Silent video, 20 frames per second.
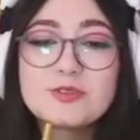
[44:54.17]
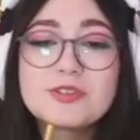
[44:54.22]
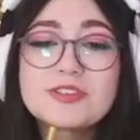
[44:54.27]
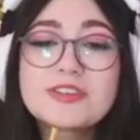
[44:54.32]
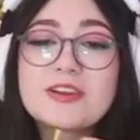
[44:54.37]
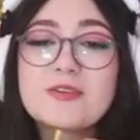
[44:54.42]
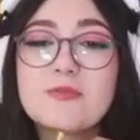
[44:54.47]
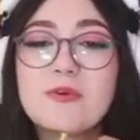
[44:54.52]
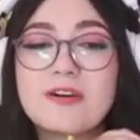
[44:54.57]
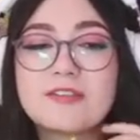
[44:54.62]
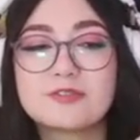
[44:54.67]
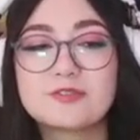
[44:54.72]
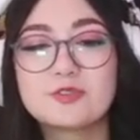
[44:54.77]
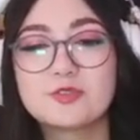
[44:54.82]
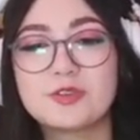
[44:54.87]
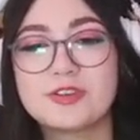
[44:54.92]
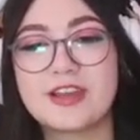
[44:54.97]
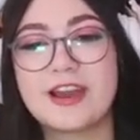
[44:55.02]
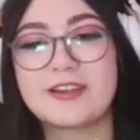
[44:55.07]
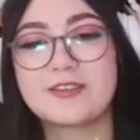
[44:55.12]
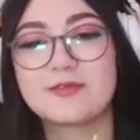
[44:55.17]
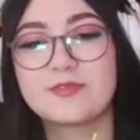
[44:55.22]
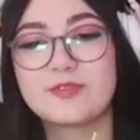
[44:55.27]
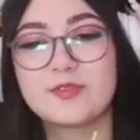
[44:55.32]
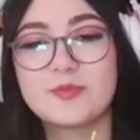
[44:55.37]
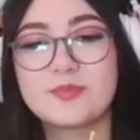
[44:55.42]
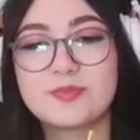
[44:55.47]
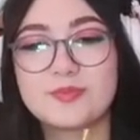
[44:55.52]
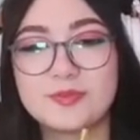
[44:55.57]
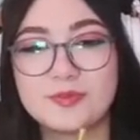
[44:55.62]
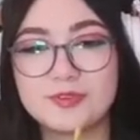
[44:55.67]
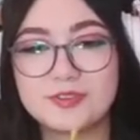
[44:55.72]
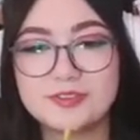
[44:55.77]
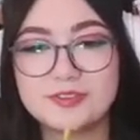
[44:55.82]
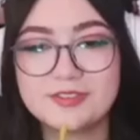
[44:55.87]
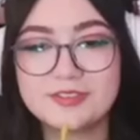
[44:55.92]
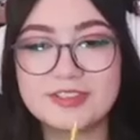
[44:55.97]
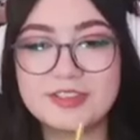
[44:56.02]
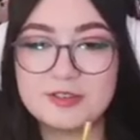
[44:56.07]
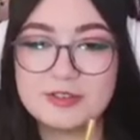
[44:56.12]
Drinking water straight out of the
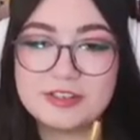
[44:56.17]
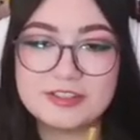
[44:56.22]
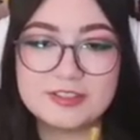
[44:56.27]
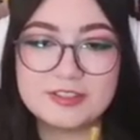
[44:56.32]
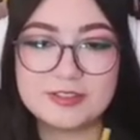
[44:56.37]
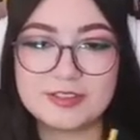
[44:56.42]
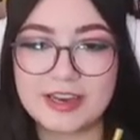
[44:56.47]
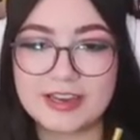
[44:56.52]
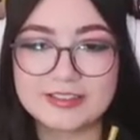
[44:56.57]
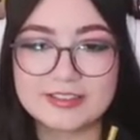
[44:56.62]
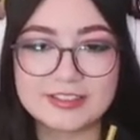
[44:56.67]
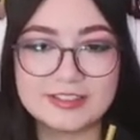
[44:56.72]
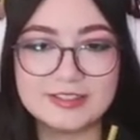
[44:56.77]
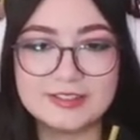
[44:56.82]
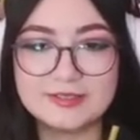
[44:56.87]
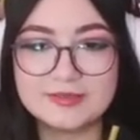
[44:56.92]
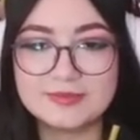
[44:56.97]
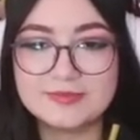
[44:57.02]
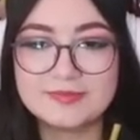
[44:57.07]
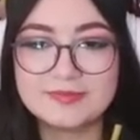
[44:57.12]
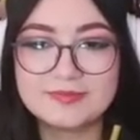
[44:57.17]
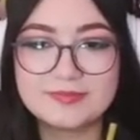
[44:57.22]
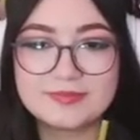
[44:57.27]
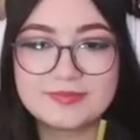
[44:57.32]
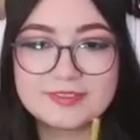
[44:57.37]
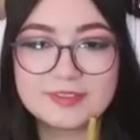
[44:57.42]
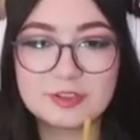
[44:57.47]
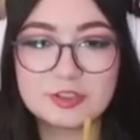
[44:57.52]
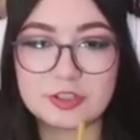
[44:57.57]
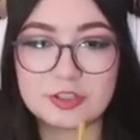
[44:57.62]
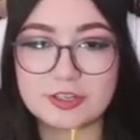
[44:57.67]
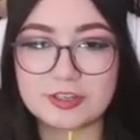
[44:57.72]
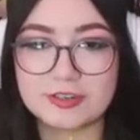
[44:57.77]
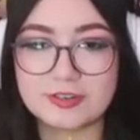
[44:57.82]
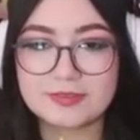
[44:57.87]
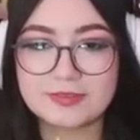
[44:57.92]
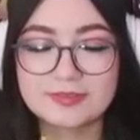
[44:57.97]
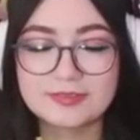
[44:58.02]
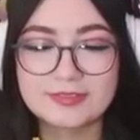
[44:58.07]
pool. You could do that too. Sure.